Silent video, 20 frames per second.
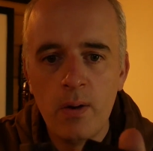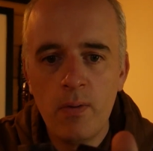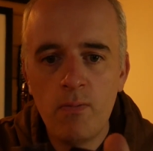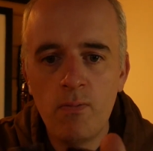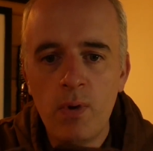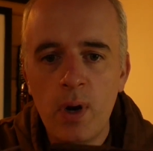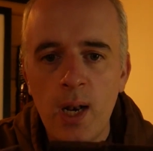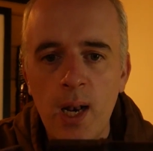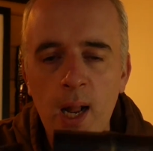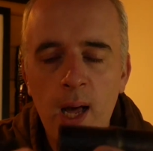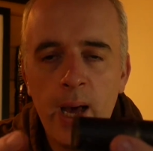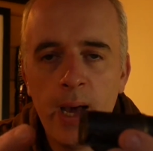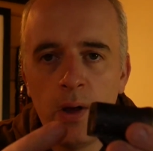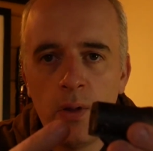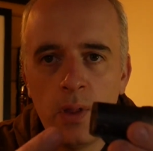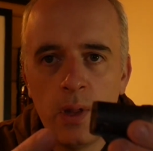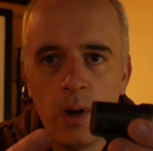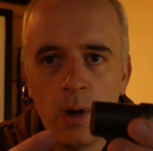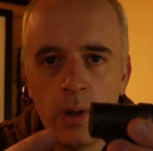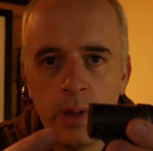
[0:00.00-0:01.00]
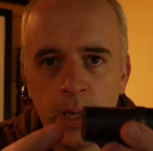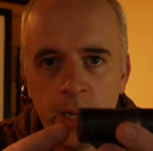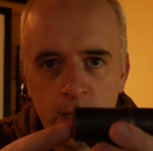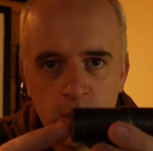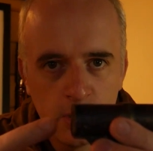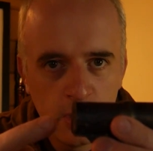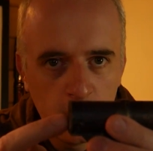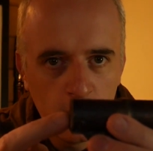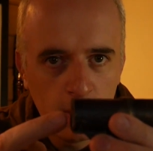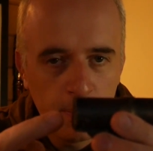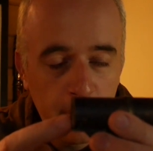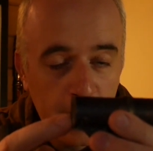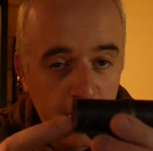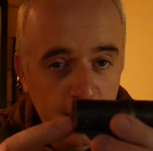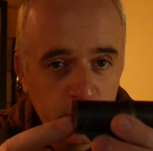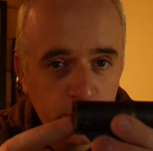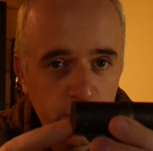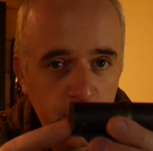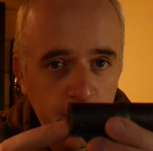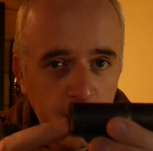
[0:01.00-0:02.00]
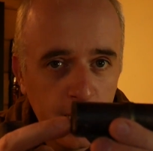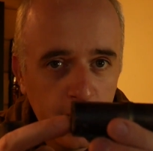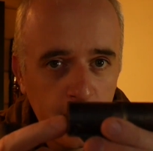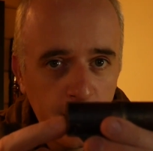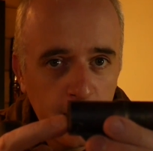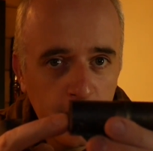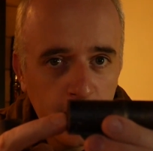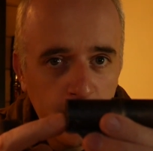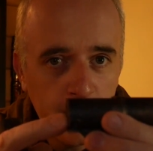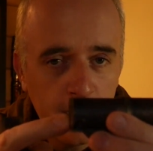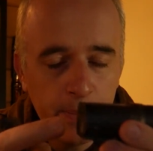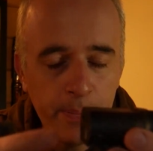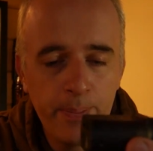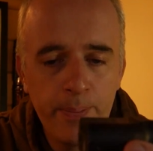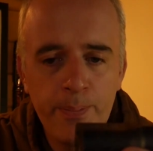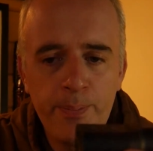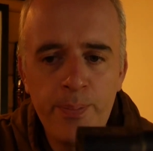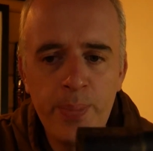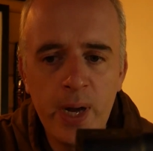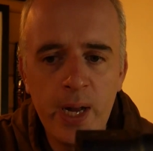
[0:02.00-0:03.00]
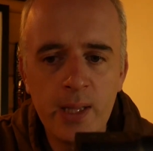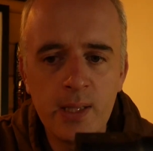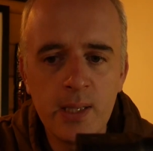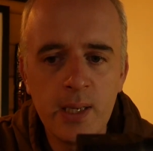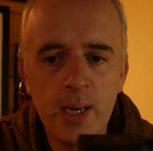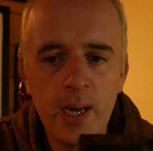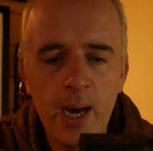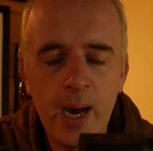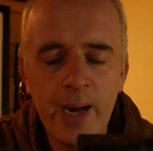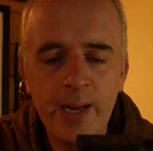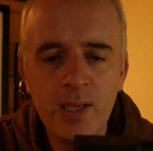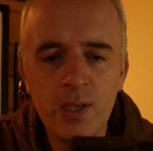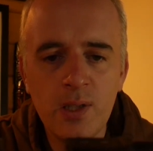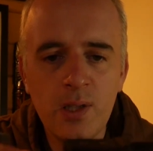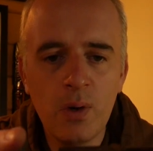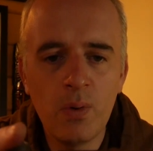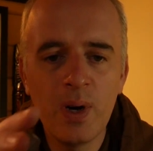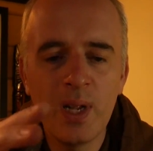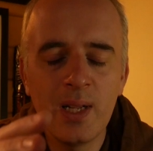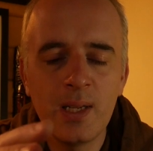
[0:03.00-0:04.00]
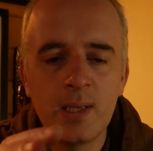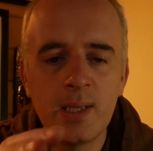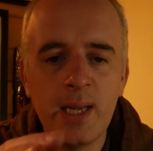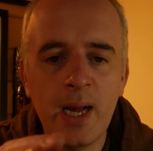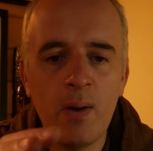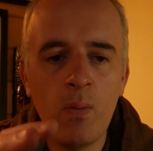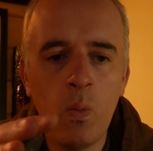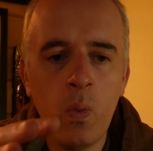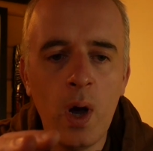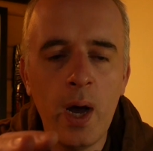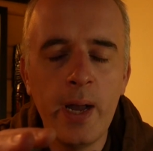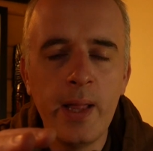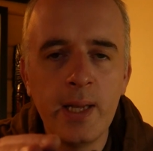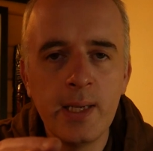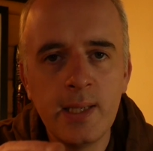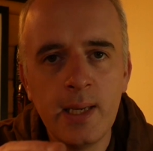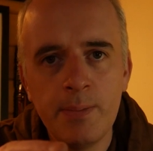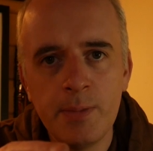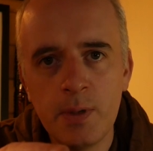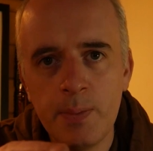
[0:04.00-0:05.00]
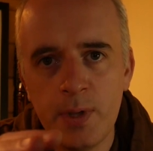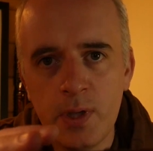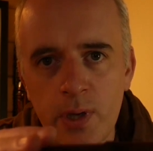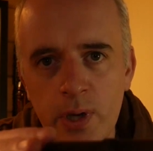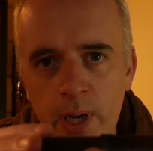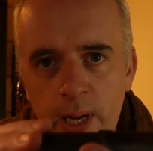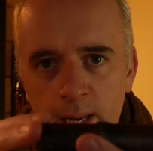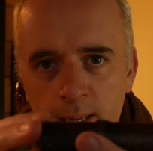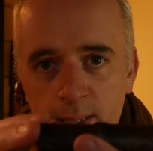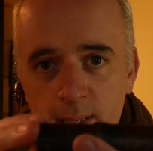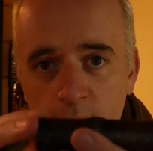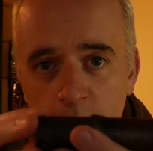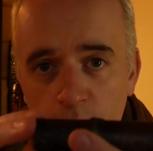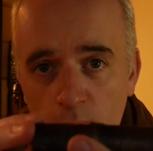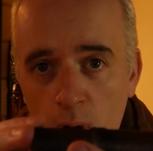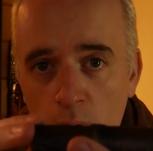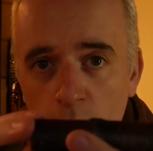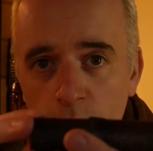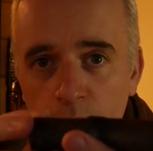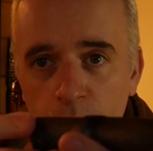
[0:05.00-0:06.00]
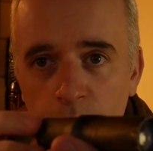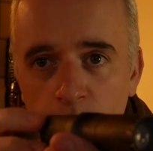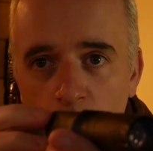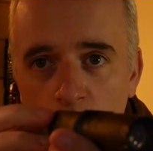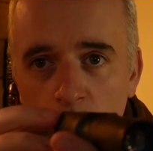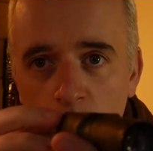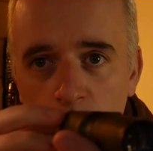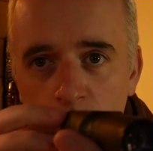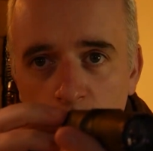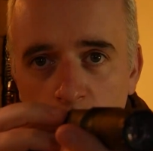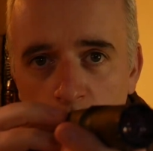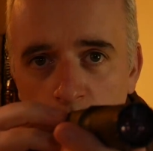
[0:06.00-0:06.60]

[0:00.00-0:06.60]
rely on the internal battery in here, but I just don't understand why this seems to be turning itself off over and